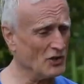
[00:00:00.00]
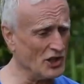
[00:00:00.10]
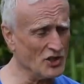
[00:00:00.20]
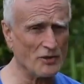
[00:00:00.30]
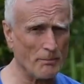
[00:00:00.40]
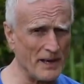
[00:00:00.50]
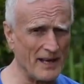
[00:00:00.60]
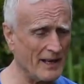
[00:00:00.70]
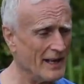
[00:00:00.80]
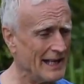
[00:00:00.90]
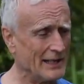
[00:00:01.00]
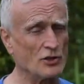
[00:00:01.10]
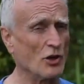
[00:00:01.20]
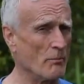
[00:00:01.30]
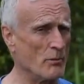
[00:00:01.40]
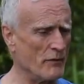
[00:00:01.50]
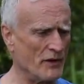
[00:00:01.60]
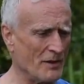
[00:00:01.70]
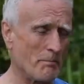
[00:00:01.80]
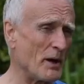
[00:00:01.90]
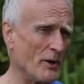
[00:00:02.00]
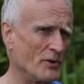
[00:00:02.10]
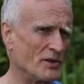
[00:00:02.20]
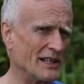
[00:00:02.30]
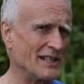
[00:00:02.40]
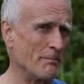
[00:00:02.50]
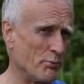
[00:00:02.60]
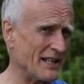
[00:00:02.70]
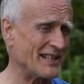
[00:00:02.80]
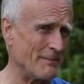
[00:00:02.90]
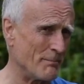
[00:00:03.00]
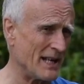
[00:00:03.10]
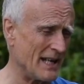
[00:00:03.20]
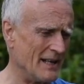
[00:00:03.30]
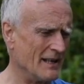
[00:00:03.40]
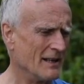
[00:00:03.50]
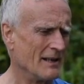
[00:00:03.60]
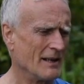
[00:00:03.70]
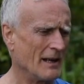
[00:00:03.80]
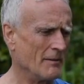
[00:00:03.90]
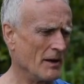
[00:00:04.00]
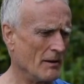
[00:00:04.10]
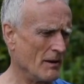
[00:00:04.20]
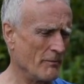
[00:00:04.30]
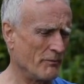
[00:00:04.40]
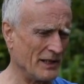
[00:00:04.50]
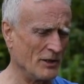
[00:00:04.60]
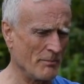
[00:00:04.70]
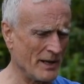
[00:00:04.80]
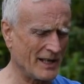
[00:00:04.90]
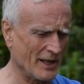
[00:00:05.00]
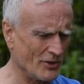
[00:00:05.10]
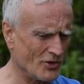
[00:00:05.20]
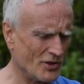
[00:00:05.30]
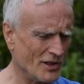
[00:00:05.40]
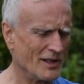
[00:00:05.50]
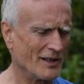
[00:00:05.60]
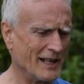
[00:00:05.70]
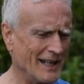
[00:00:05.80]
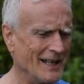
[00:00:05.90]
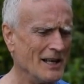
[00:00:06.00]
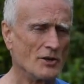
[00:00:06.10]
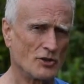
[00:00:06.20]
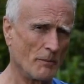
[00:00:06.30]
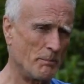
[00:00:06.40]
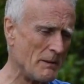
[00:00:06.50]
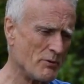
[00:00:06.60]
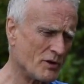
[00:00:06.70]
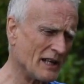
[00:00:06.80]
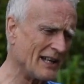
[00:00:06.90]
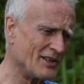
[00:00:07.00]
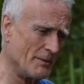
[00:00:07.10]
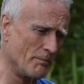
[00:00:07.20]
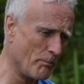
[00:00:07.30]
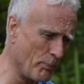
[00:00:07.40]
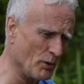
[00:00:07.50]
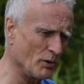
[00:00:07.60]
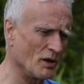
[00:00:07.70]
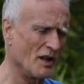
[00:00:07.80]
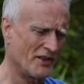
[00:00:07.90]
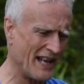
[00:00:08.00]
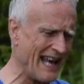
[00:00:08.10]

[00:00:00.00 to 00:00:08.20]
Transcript: ginger beer. It's not moving the boat, it's impressing me and hopefully not my coach, okay? So people can actually pull the